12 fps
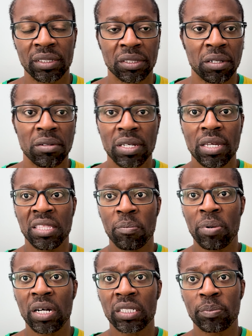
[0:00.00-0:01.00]
So in the
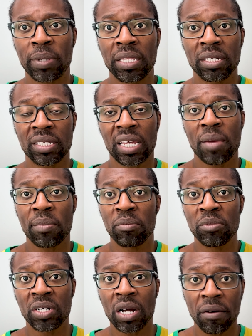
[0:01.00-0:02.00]
past, by the time
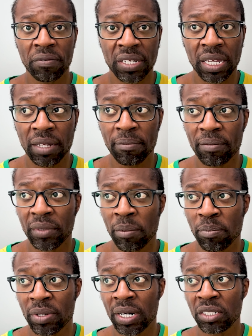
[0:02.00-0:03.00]
I'm
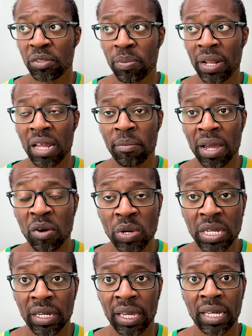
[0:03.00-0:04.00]
trying to plan my
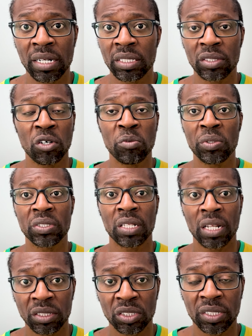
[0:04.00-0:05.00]
week ahead, it's almost
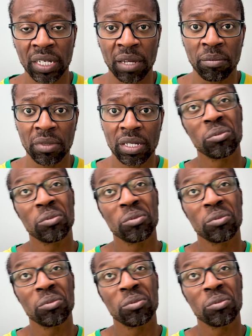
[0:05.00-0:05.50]
lunchtime.